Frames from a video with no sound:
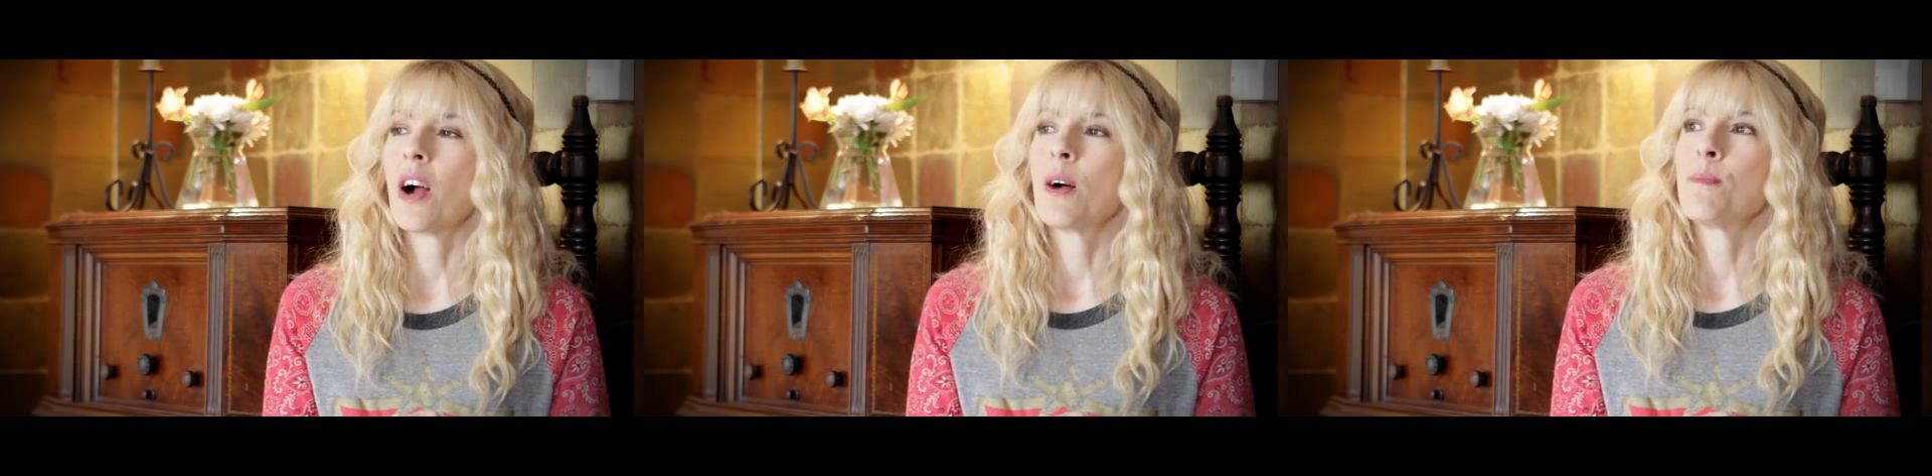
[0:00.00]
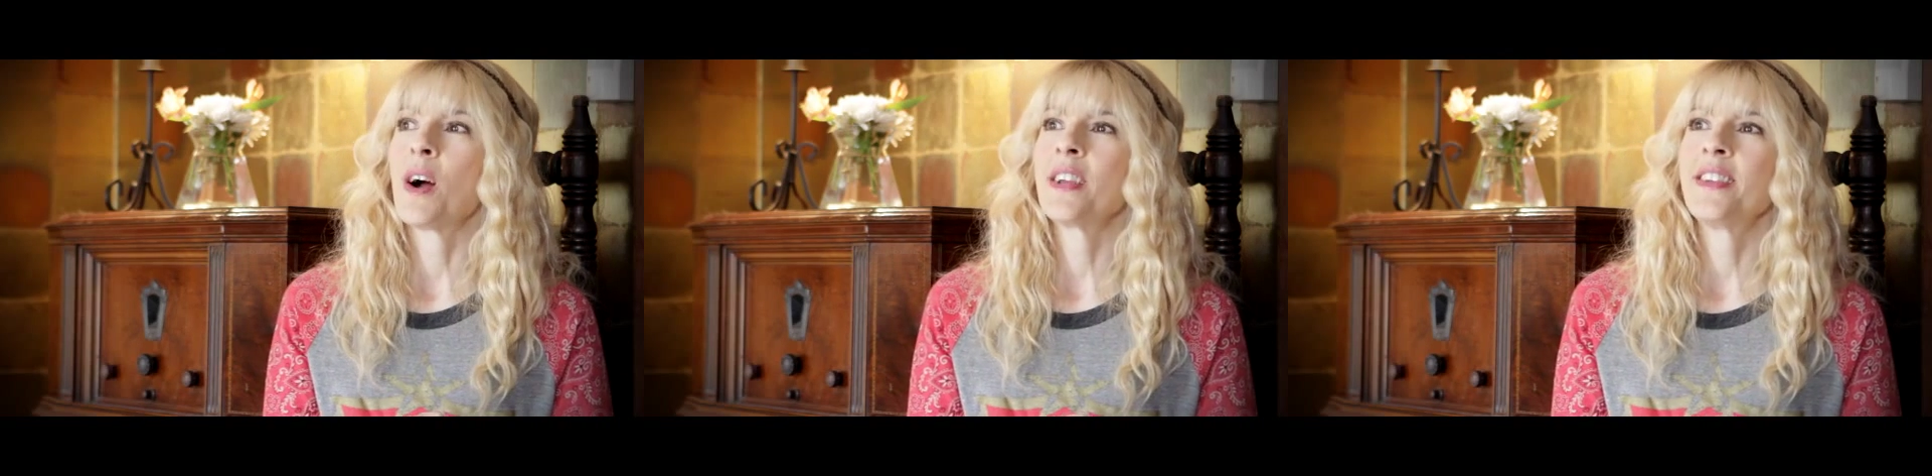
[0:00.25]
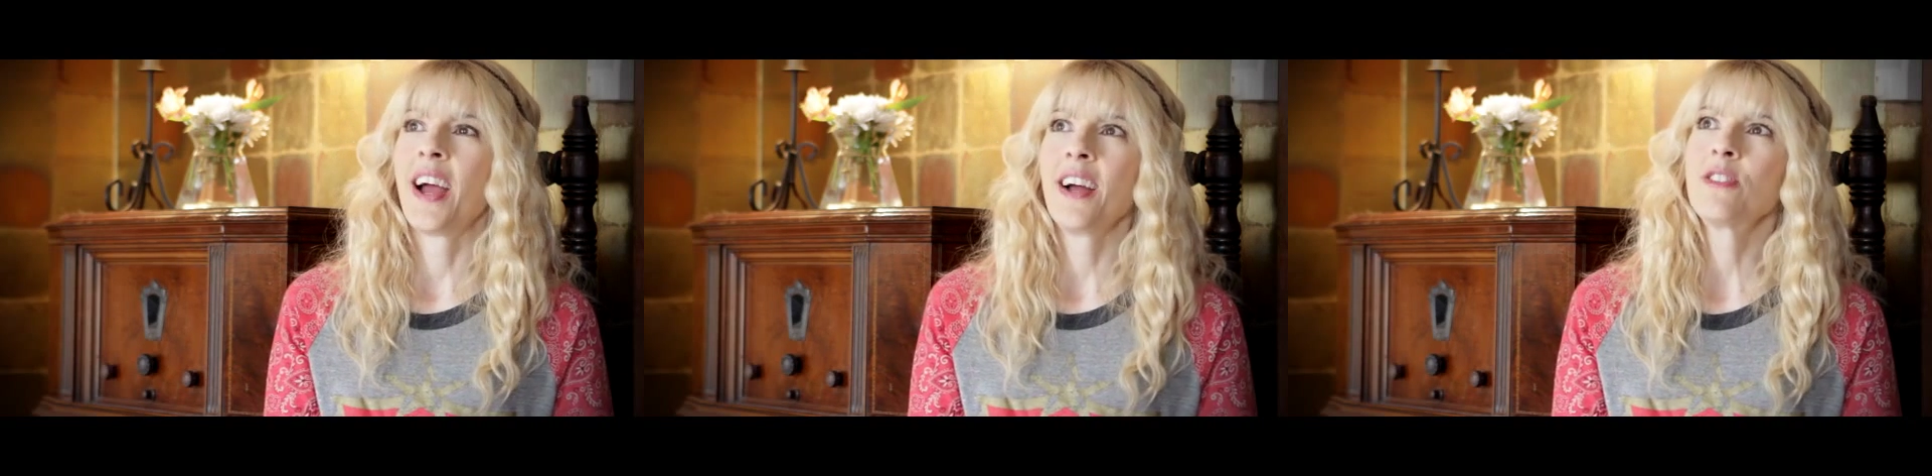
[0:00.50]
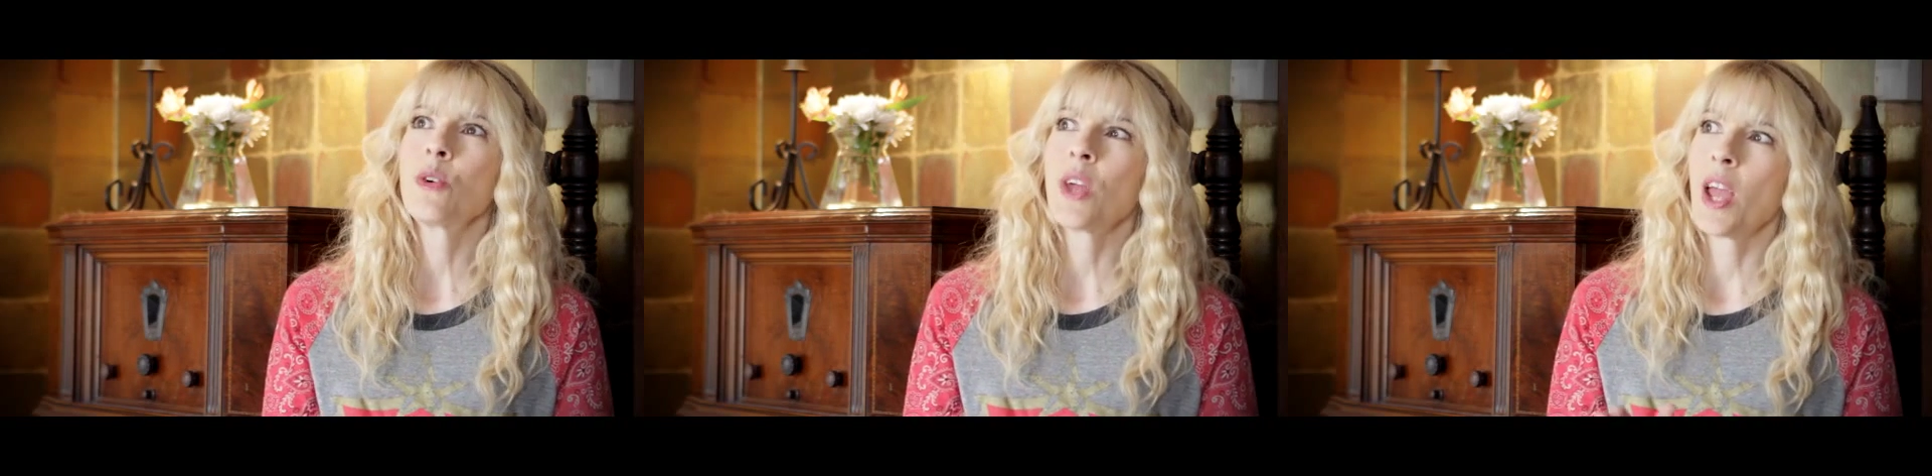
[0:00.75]
My
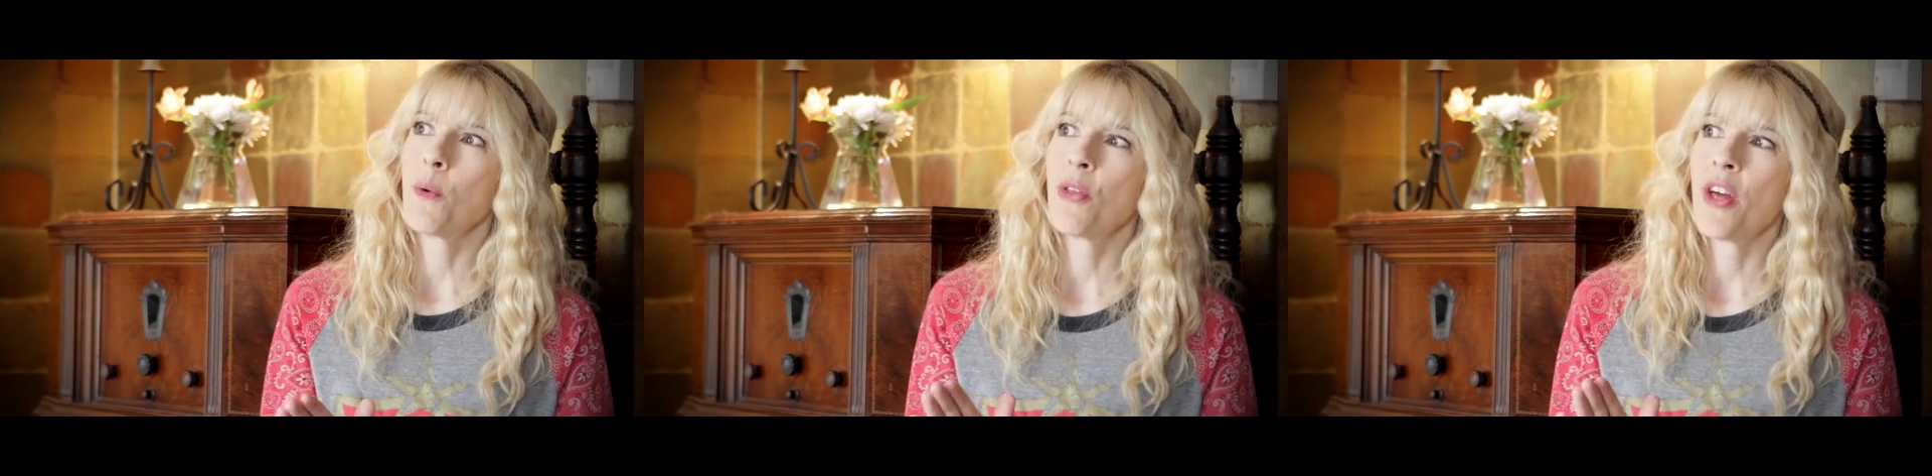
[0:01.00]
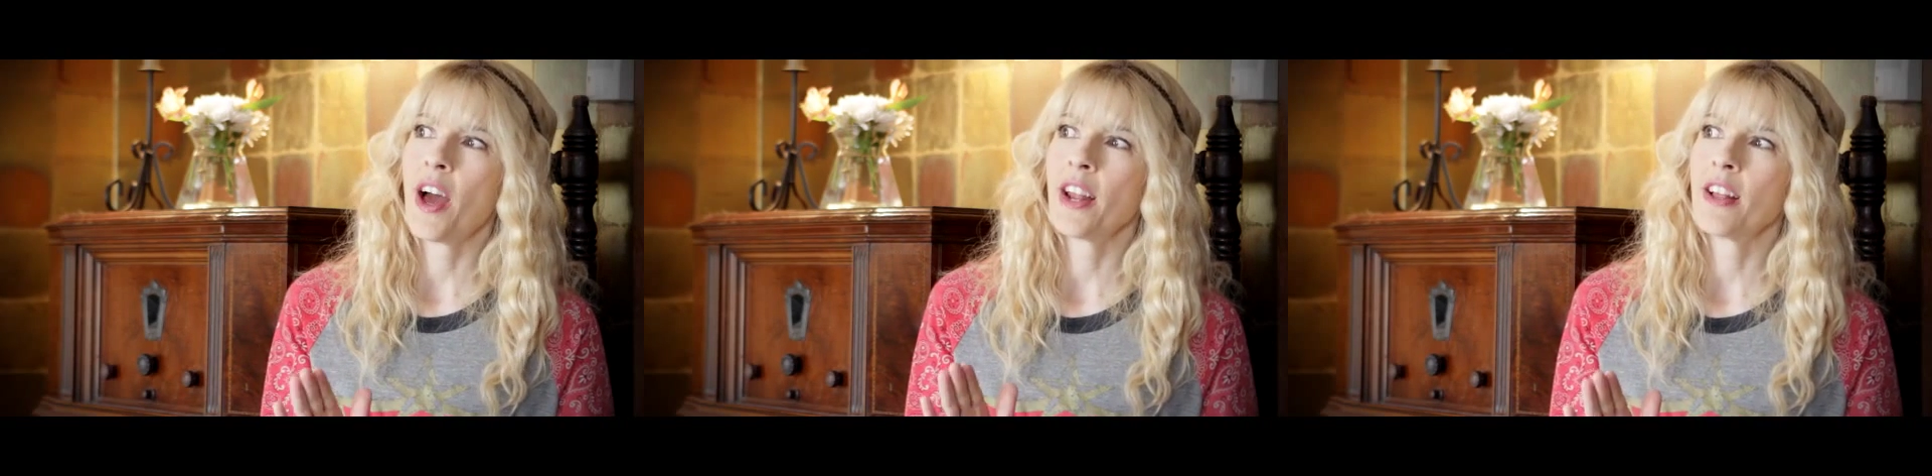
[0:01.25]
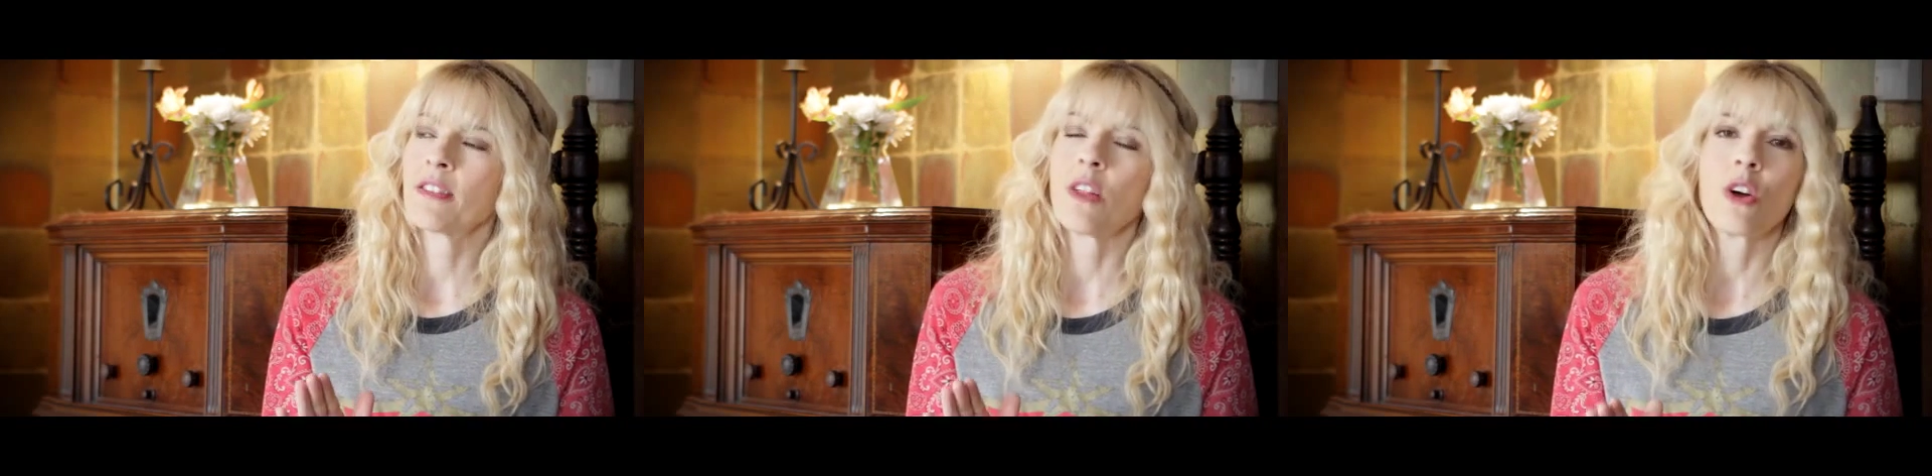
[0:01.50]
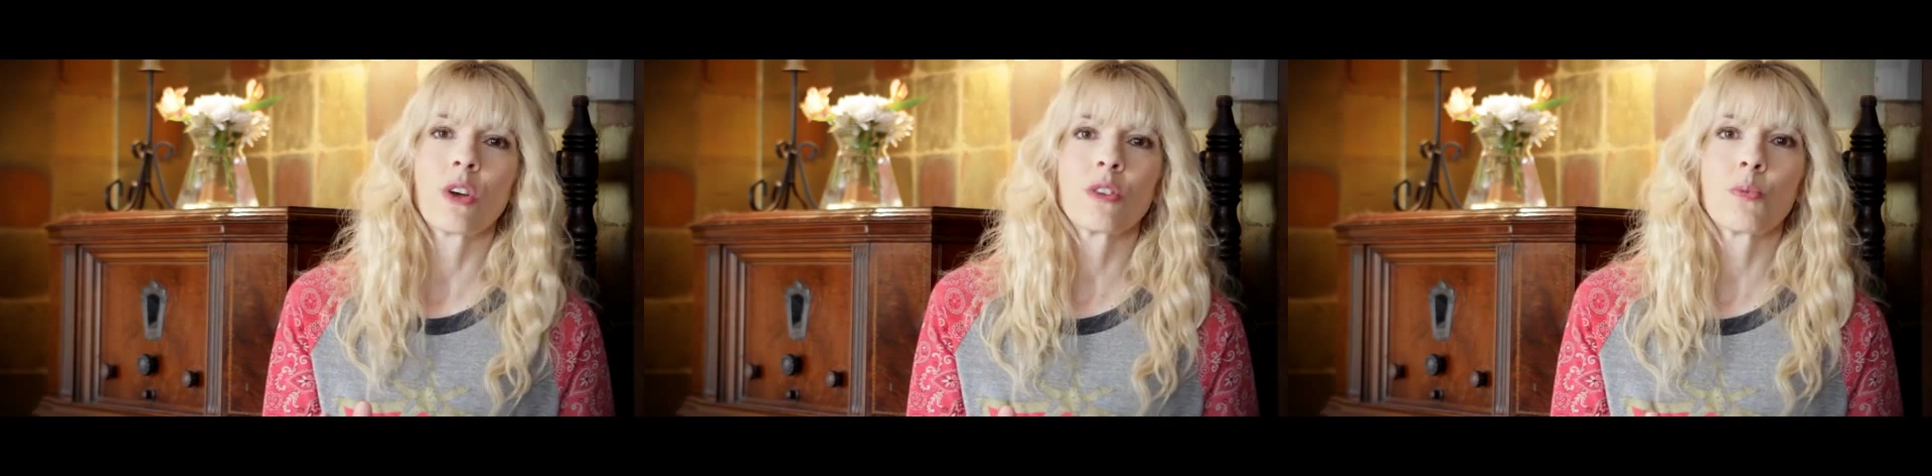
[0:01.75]
dad's okay with that as long as